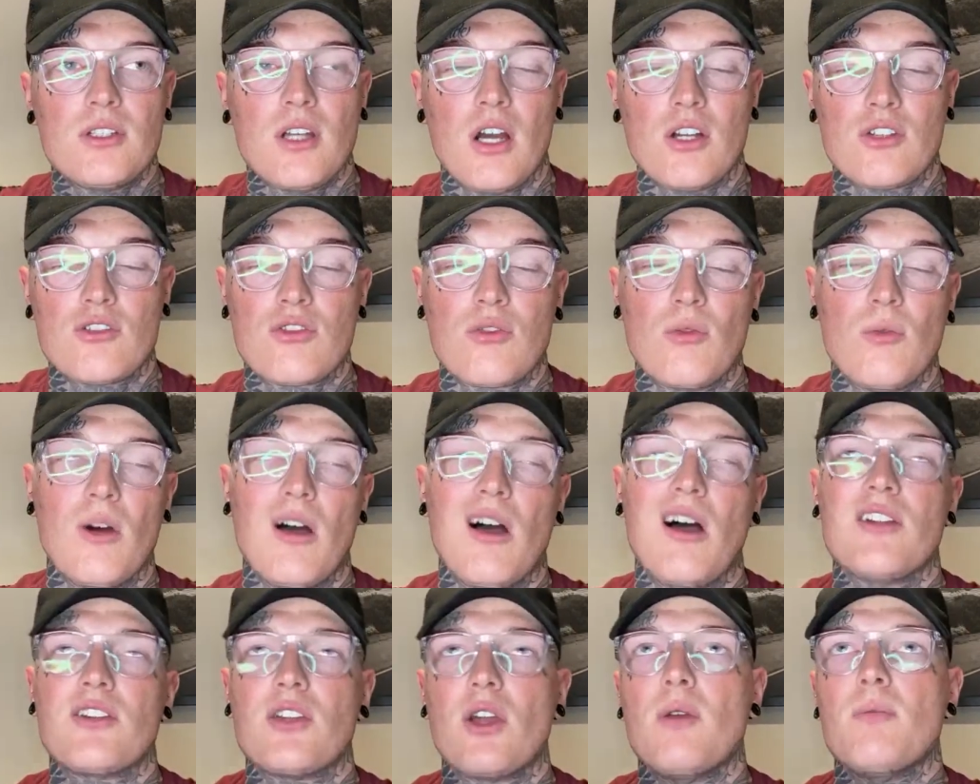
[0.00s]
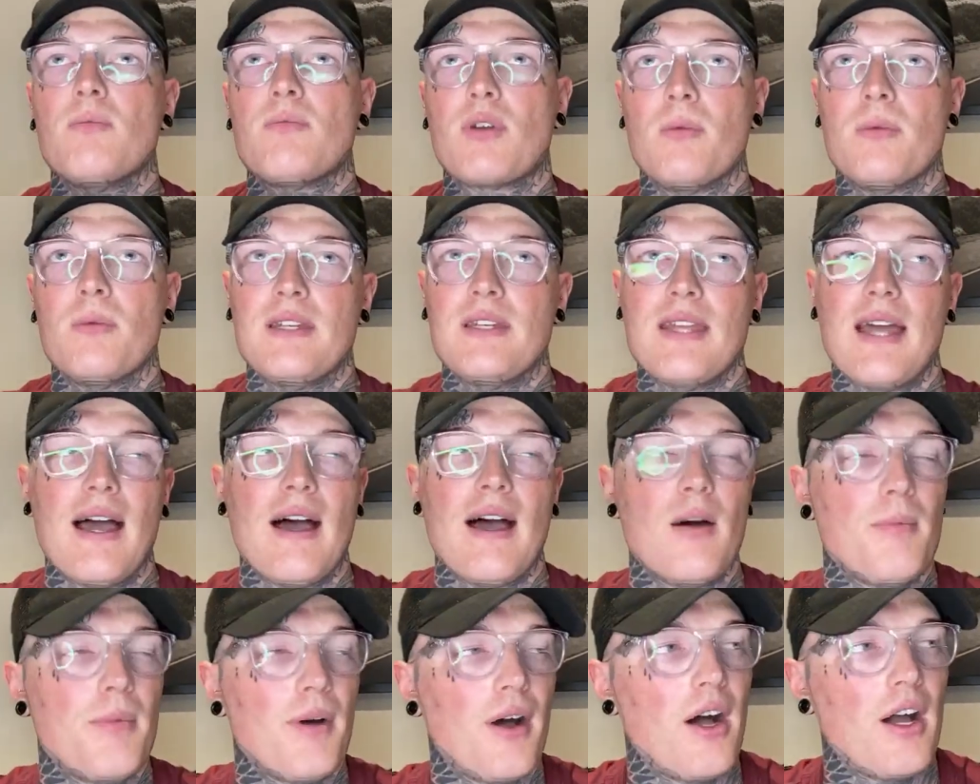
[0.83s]
I don't probably
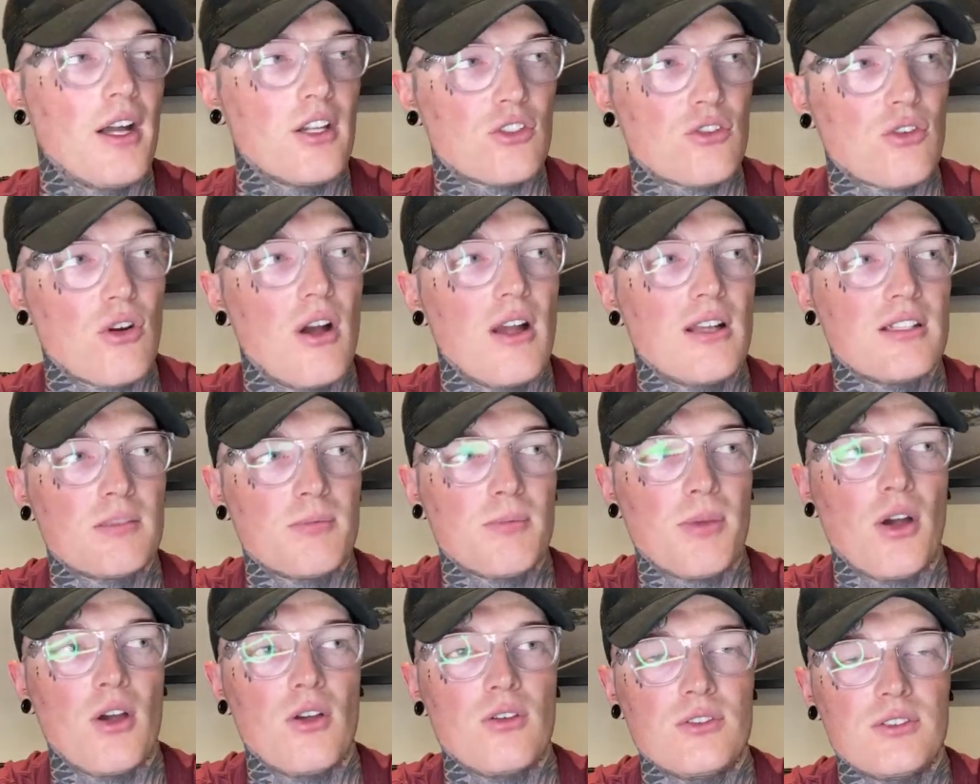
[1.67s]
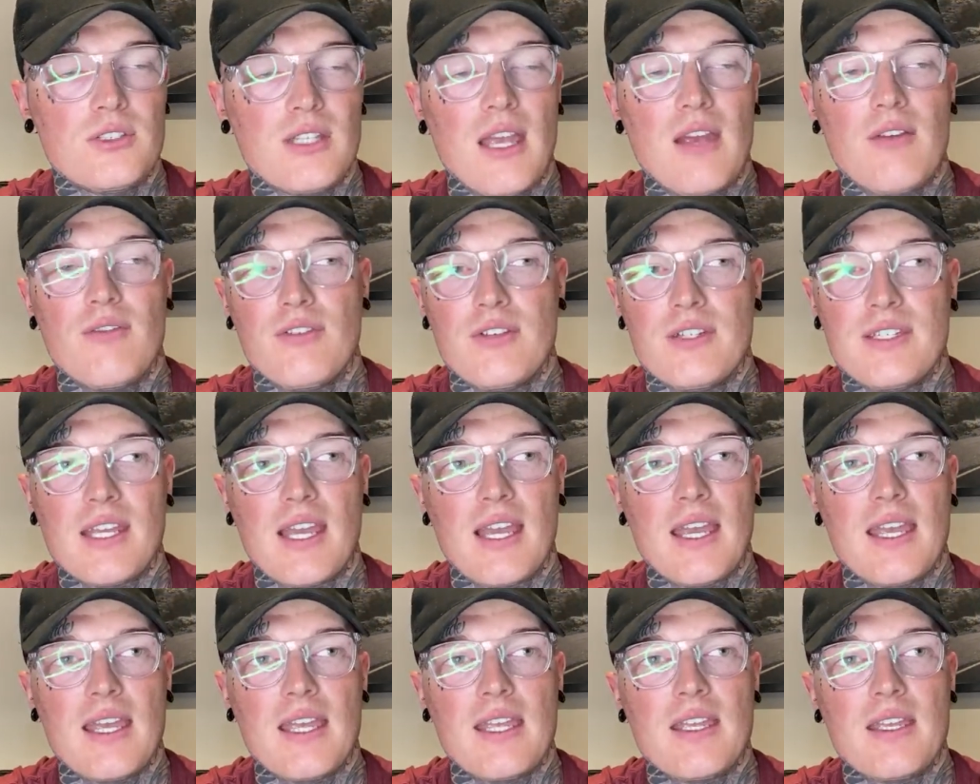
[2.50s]
now, but I try to post every
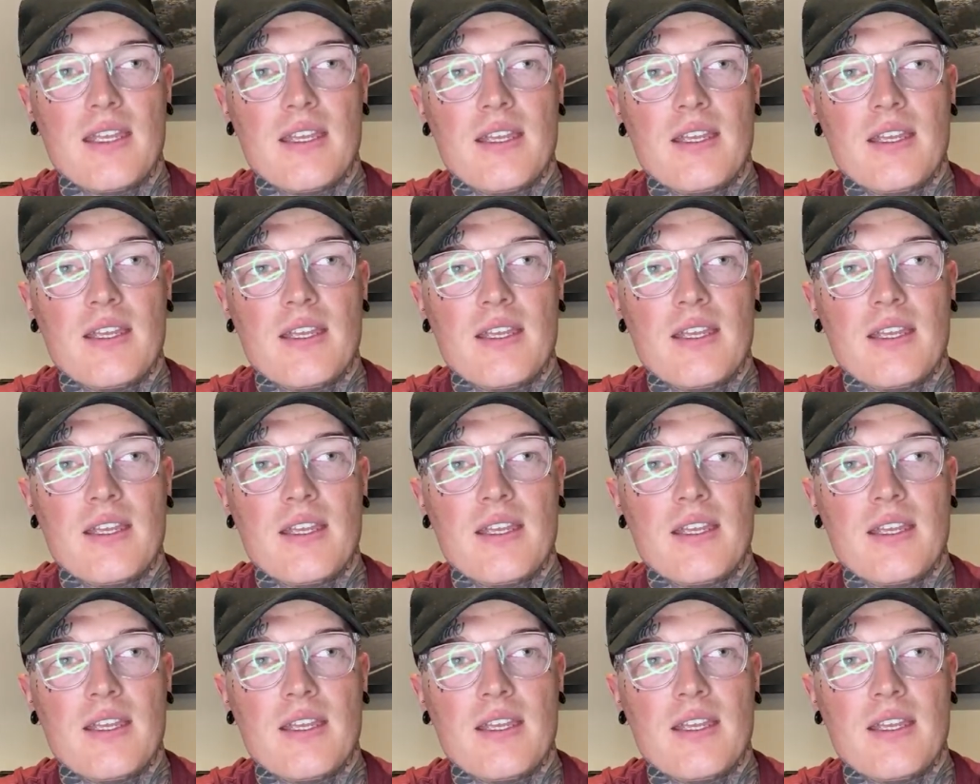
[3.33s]
day.